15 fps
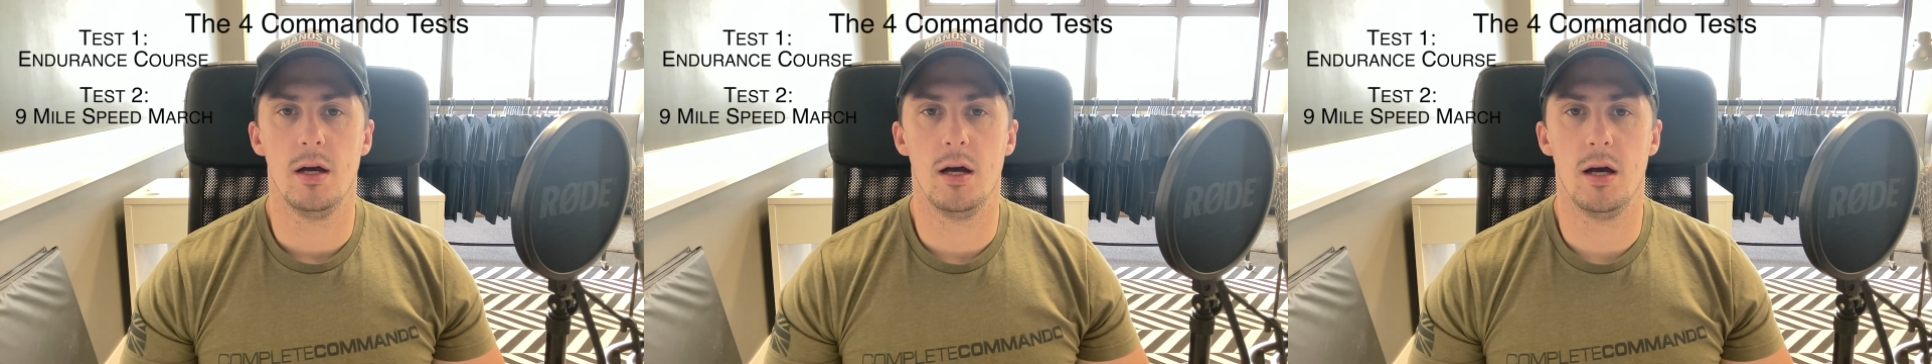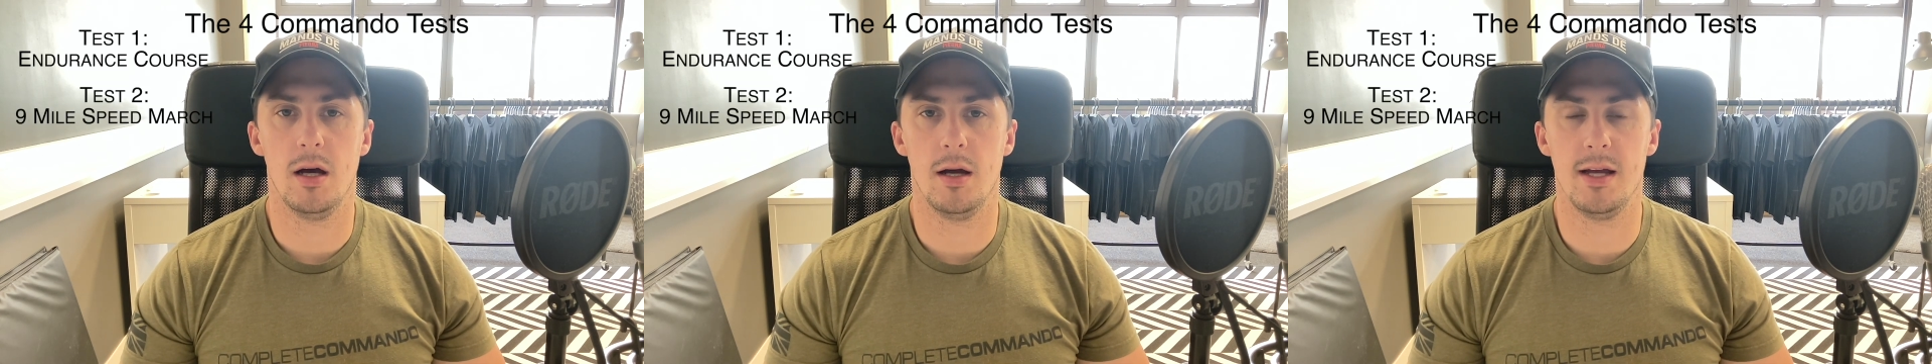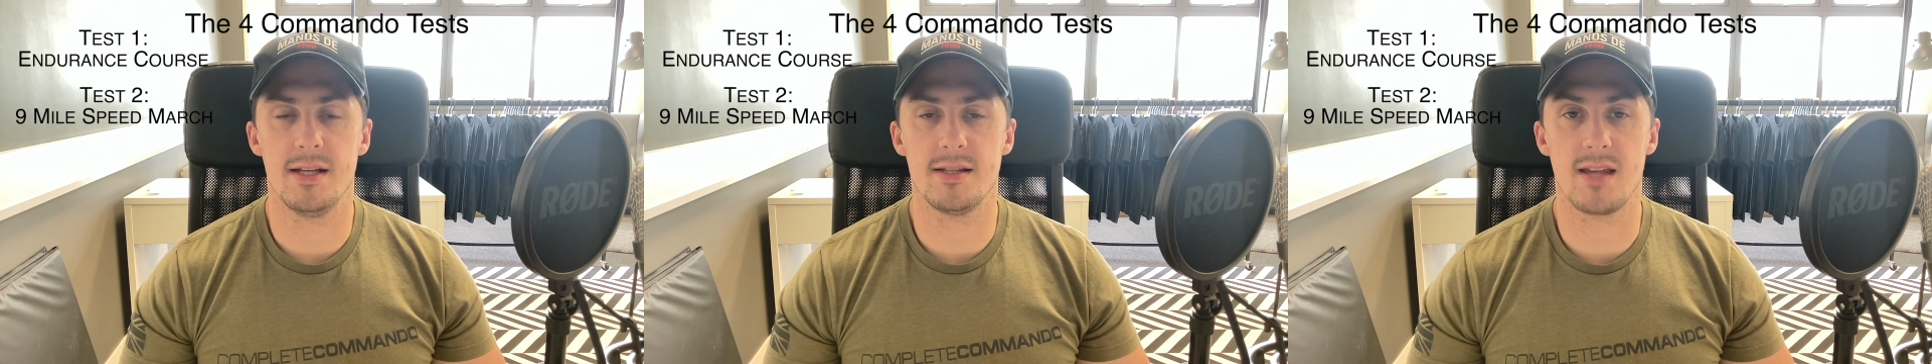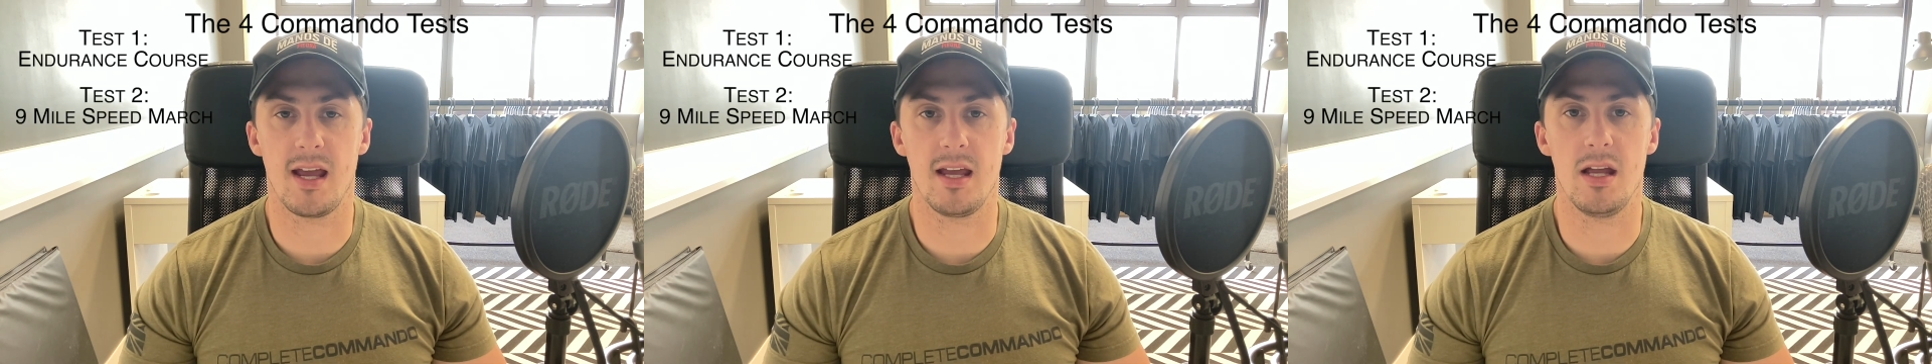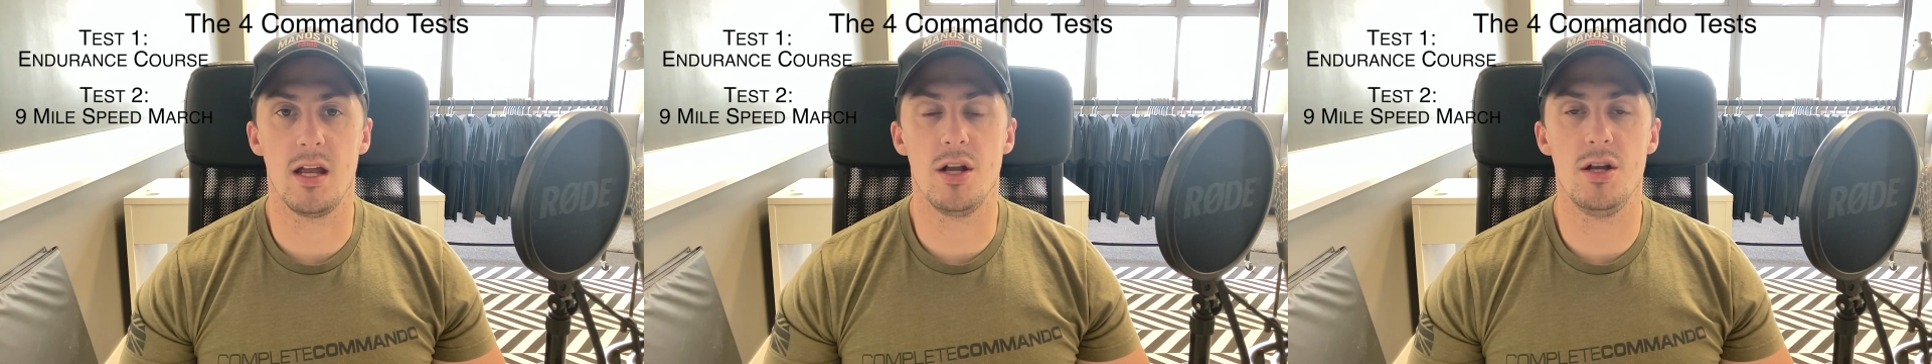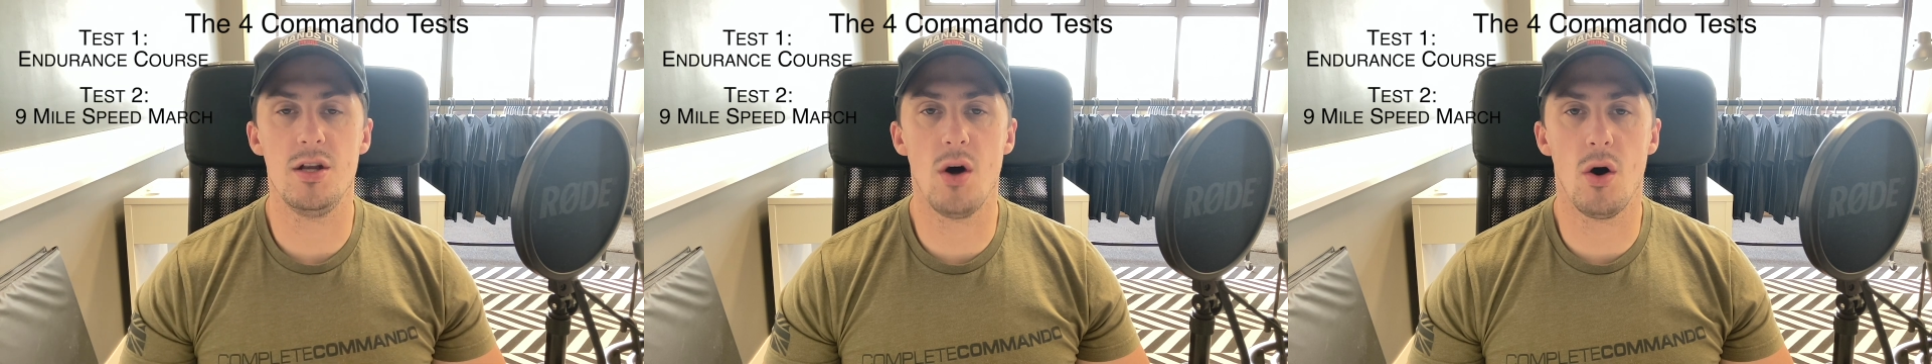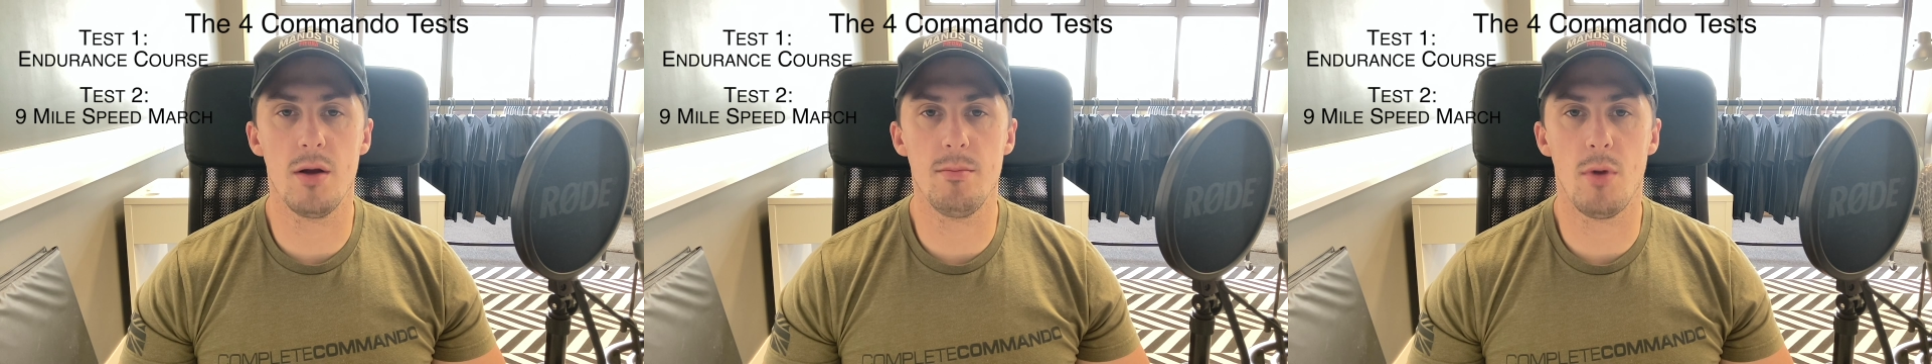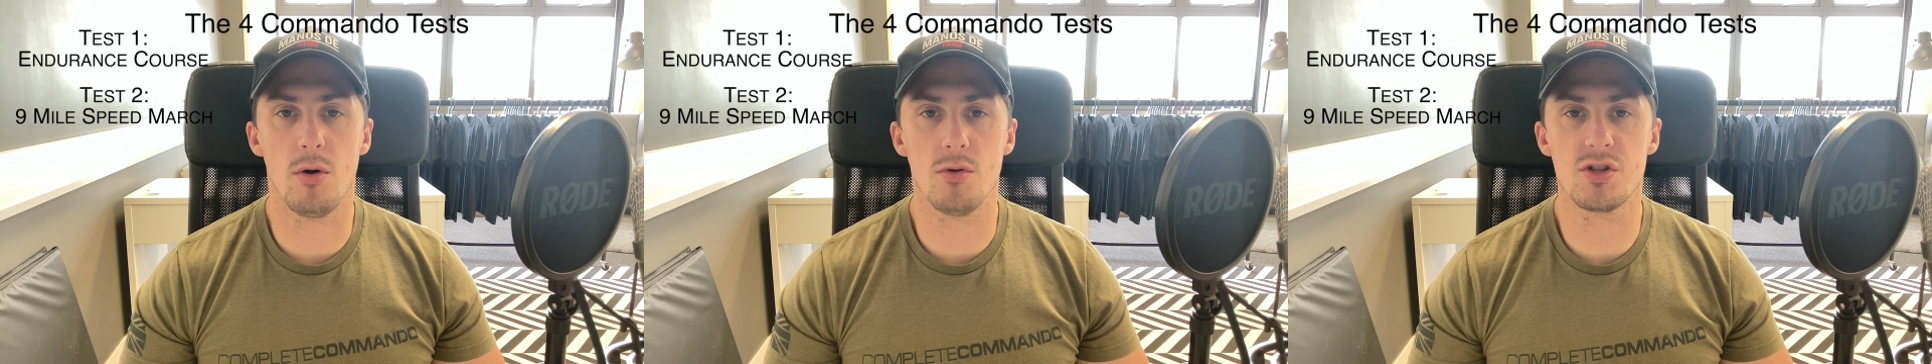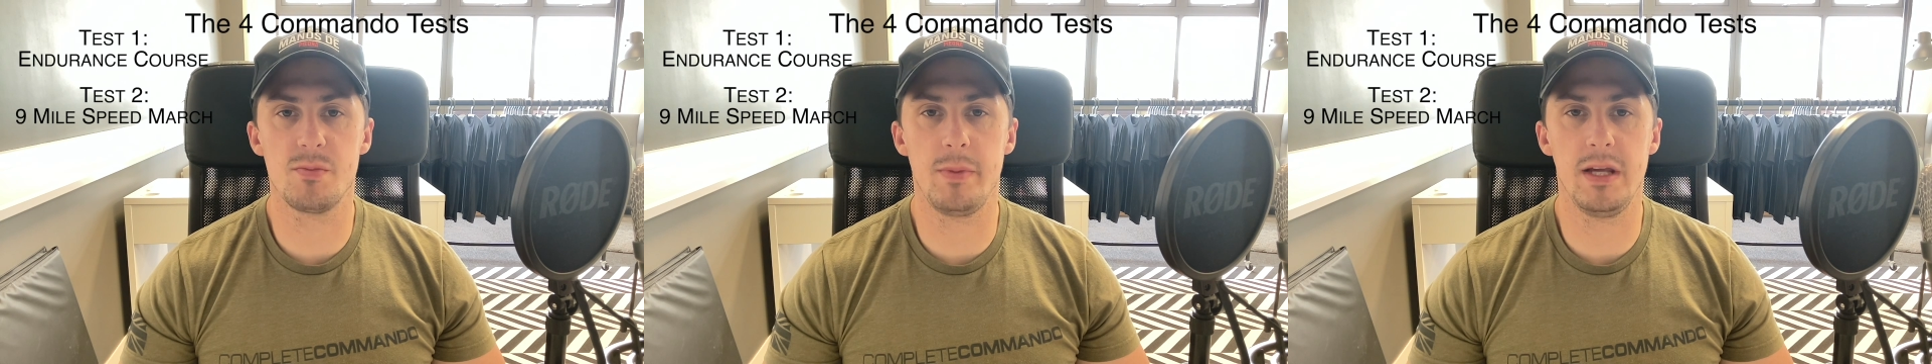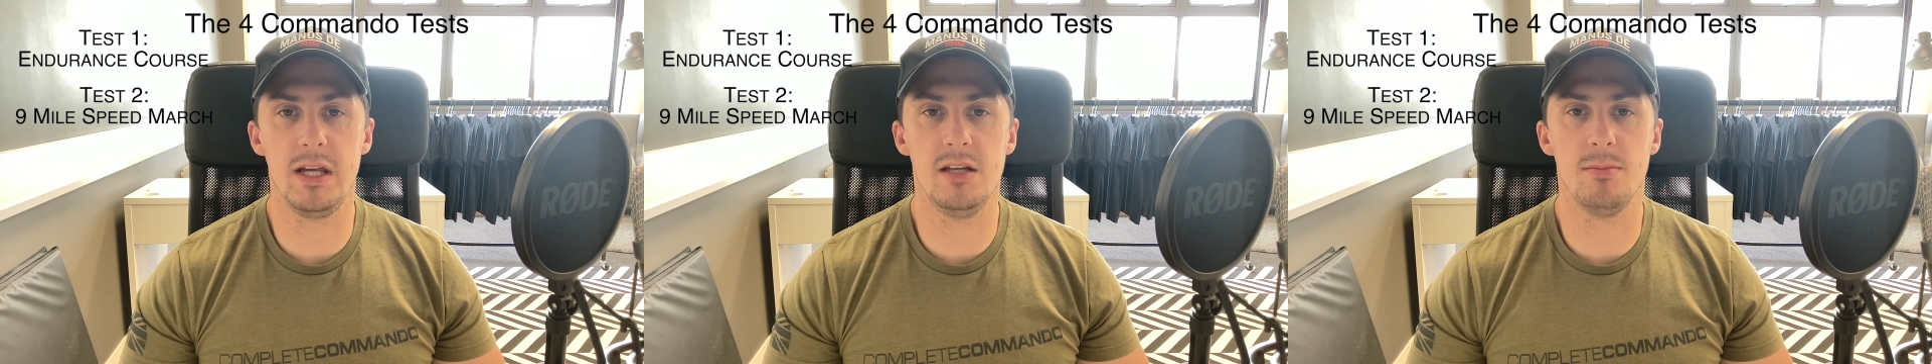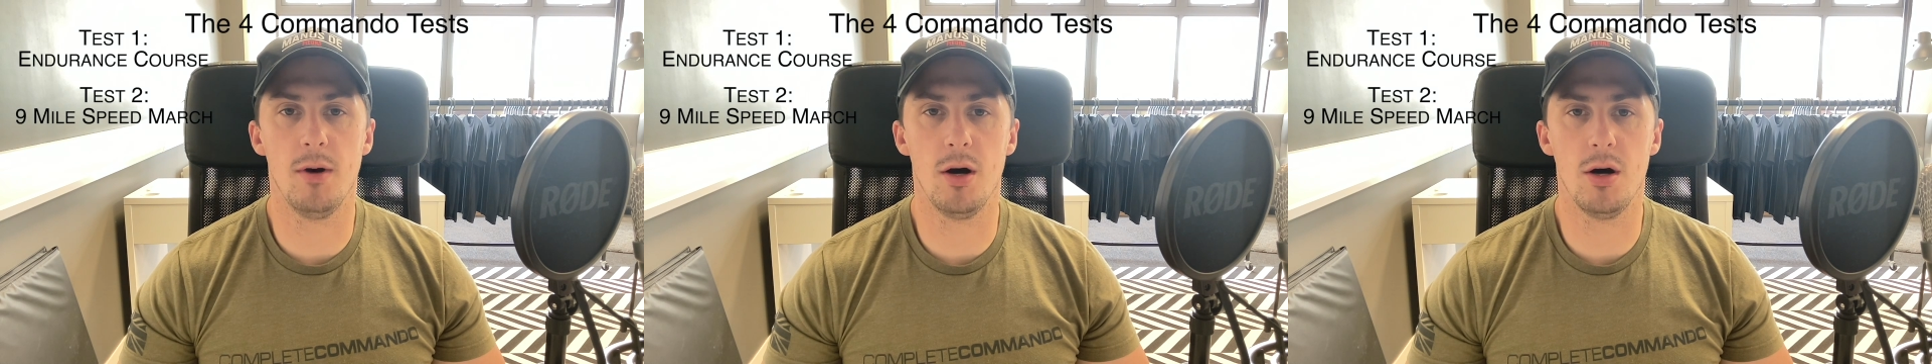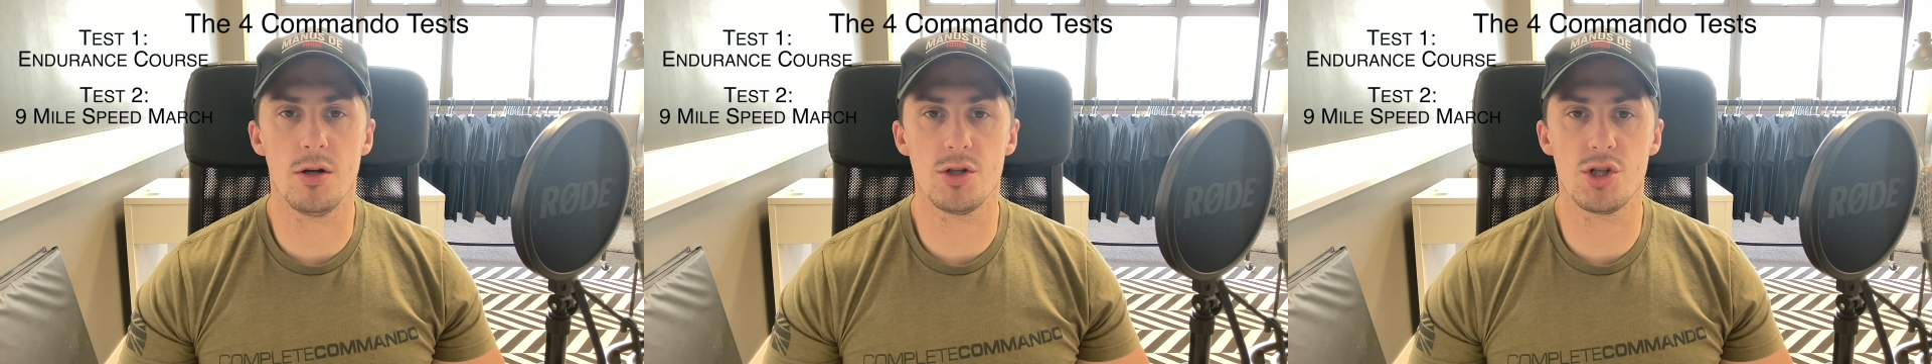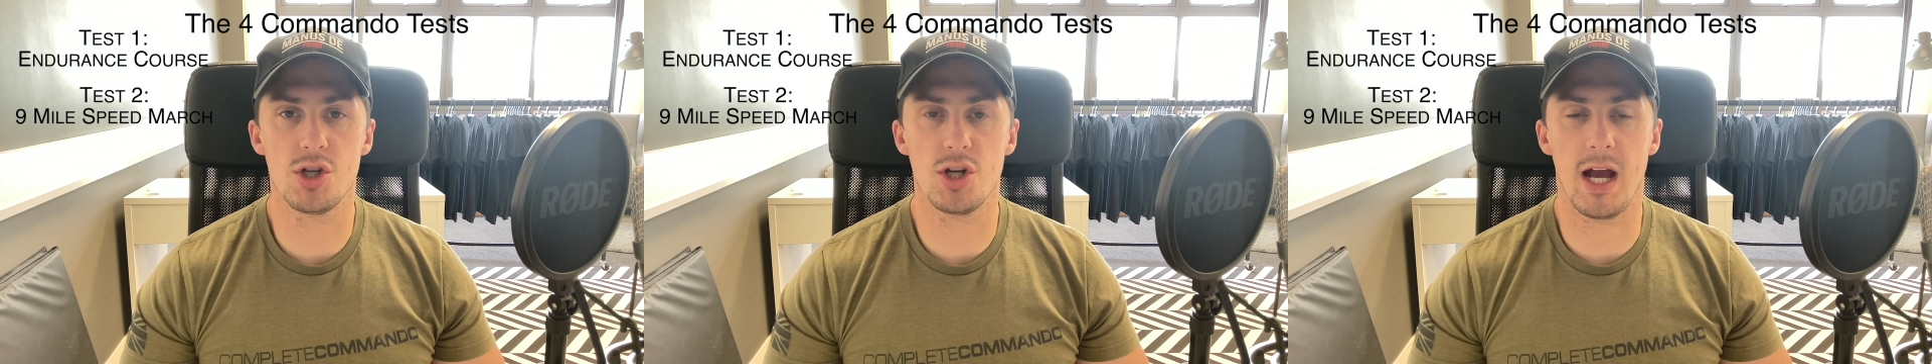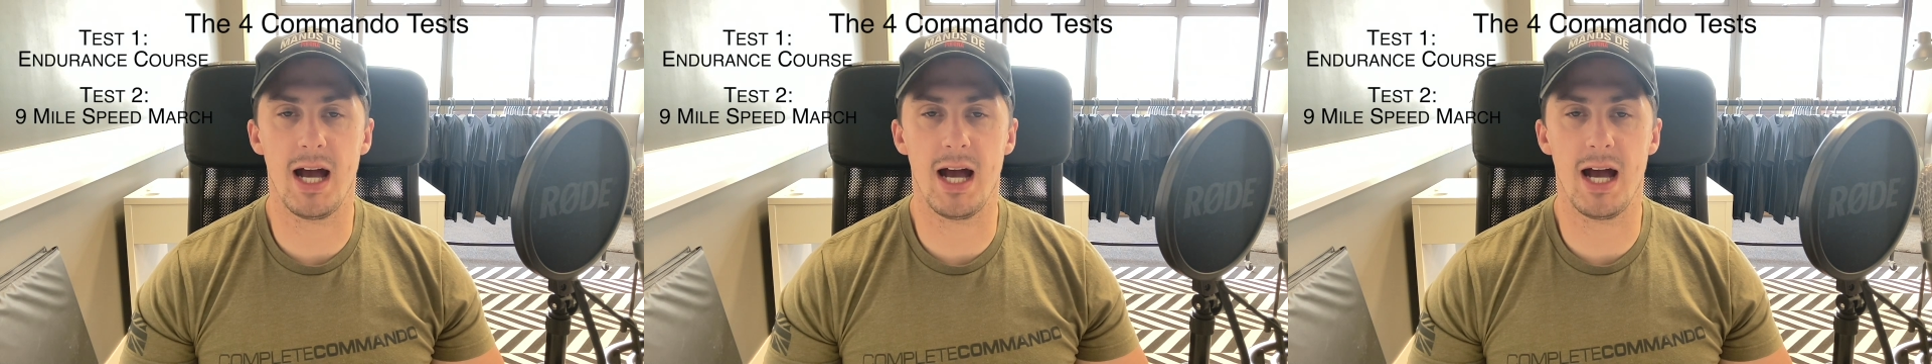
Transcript: It's a 9-mile speed march